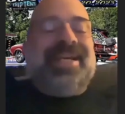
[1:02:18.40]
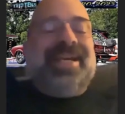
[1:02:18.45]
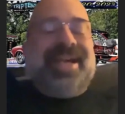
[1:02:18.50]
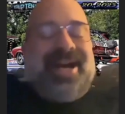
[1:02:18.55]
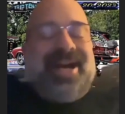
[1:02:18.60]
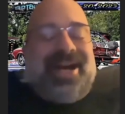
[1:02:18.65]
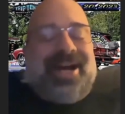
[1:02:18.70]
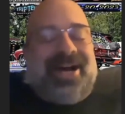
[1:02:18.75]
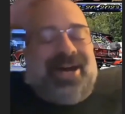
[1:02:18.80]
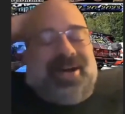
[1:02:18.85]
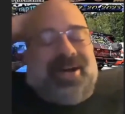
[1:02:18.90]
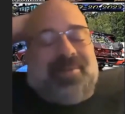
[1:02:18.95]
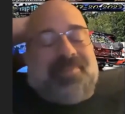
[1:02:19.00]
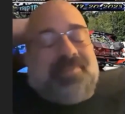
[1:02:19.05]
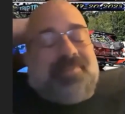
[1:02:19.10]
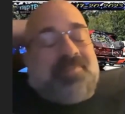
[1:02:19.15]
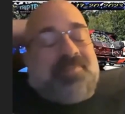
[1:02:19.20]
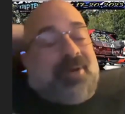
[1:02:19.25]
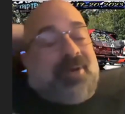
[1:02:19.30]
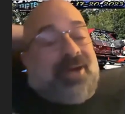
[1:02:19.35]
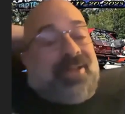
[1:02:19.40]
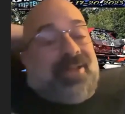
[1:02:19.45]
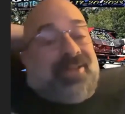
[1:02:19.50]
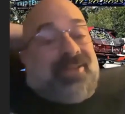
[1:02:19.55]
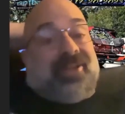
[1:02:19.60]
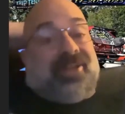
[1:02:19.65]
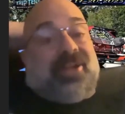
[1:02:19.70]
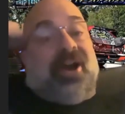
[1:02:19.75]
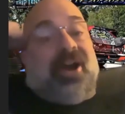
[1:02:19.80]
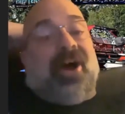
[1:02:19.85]
But
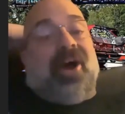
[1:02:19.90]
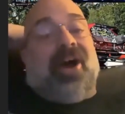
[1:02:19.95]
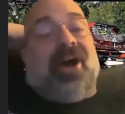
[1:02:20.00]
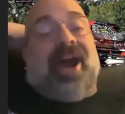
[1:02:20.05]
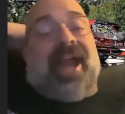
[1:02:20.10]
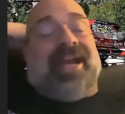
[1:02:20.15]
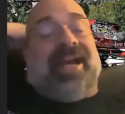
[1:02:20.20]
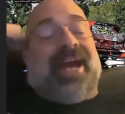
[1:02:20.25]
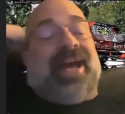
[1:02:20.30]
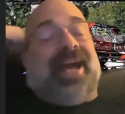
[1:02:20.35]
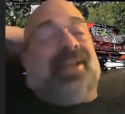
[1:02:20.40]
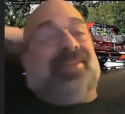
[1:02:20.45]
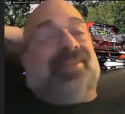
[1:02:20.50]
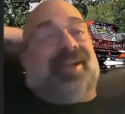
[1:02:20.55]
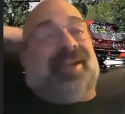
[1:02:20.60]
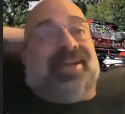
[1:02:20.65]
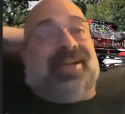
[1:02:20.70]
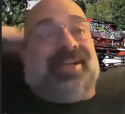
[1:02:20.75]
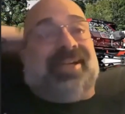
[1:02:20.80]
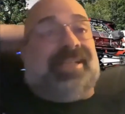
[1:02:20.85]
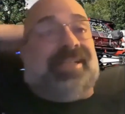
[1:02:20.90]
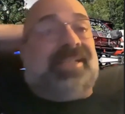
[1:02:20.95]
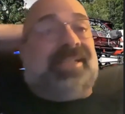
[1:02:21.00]
the car, I got to tell you,